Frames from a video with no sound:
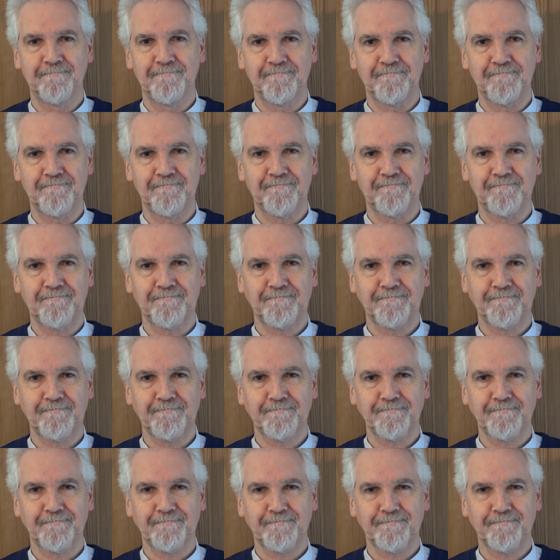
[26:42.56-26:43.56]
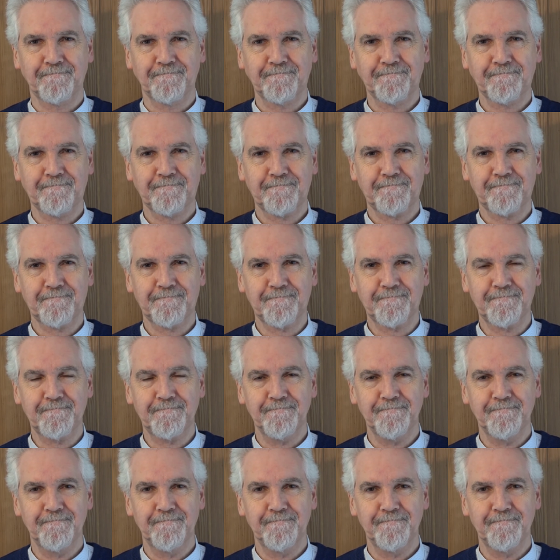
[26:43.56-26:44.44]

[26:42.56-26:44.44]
Nobody speaks.